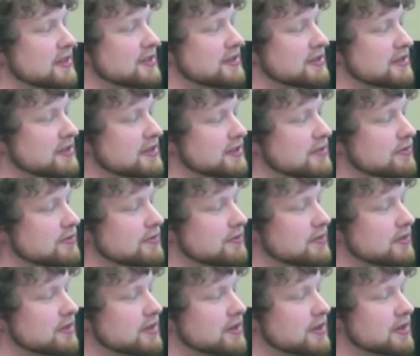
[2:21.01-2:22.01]
C
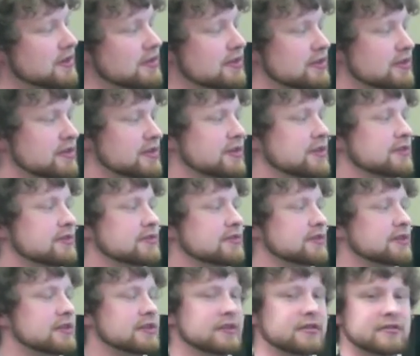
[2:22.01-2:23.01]
chord, and then here's
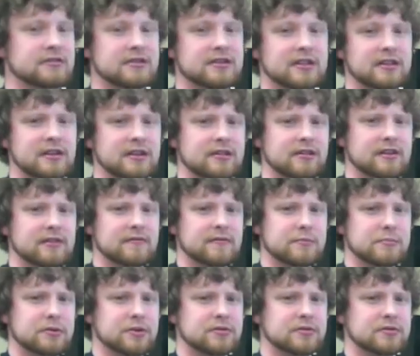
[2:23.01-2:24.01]
another D. I'll have to
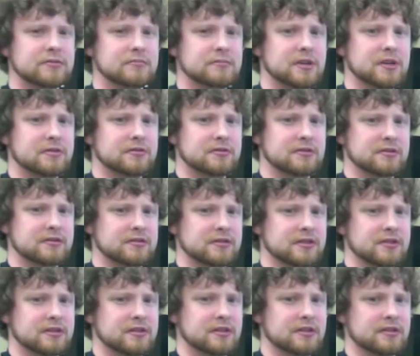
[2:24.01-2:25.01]
post some notes on
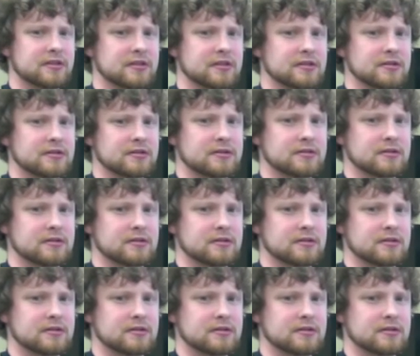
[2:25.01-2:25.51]
this, I think.